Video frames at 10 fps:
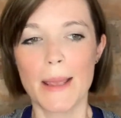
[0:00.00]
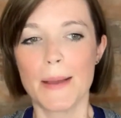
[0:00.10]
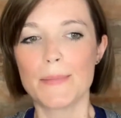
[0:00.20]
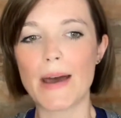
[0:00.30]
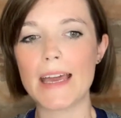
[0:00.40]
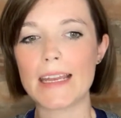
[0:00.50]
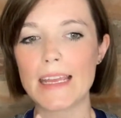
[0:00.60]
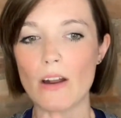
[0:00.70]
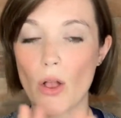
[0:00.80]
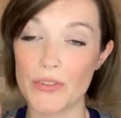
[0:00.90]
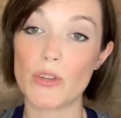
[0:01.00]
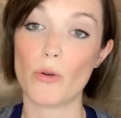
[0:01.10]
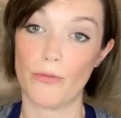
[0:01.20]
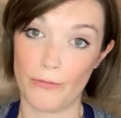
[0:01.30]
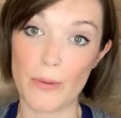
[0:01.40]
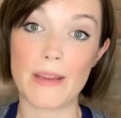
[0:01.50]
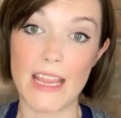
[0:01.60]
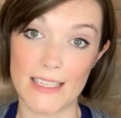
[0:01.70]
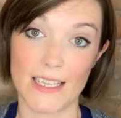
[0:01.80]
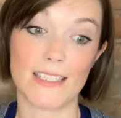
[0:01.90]
but it also, for me,
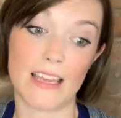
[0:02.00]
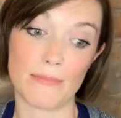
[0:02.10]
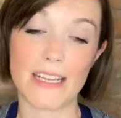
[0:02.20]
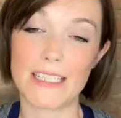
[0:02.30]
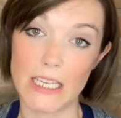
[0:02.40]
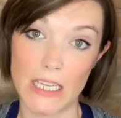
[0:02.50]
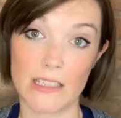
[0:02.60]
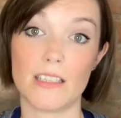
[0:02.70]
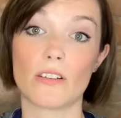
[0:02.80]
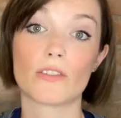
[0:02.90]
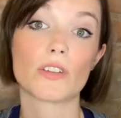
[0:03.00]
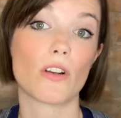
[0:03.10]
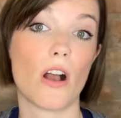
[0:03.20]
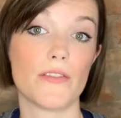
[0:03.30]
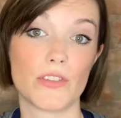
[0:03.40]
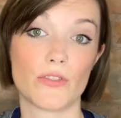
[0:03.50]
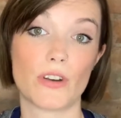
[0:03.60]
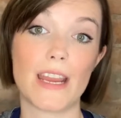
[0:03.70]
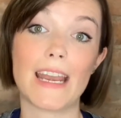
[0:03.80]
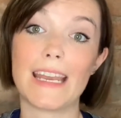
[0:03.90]
as I said, makes it easier to
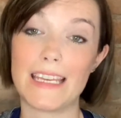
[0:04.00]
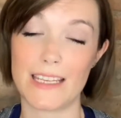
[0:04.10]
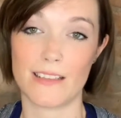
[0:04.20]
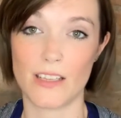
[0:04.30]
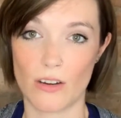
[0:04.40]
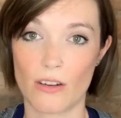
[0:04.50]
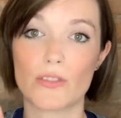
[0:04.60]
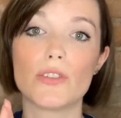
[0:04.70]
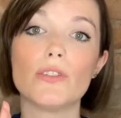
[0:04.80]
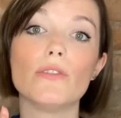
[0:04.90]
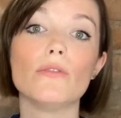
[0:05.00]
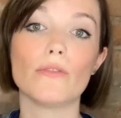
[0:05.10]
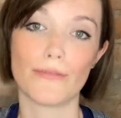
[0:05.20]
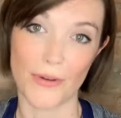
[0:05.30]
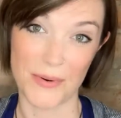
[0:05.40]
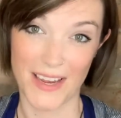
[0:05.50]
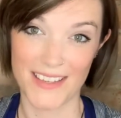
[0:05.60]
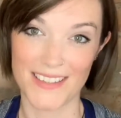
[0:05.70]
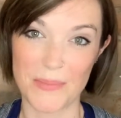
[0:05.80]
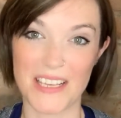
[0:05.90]
concentrate and easier to
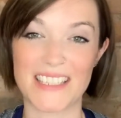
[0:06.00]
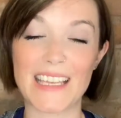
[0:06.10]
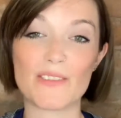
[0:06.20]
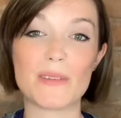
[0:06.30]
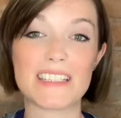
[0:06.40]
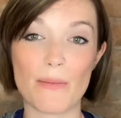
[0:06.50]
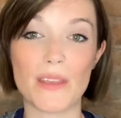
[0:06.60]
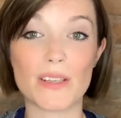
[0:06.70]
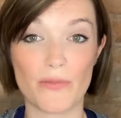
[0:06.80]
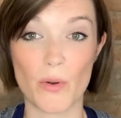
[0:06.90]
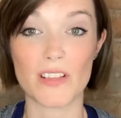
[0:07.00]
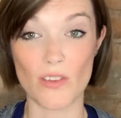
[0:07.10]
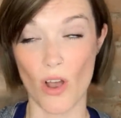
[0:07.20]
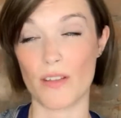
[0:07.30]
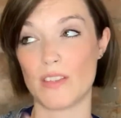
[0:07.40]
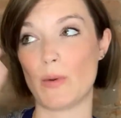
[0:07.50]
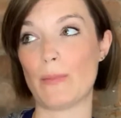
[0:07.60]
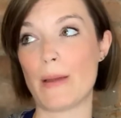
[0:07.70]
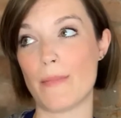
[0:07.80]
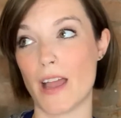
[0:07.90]
focus because it gives me something to focus on. So when
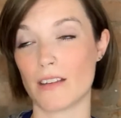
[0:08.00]
my mind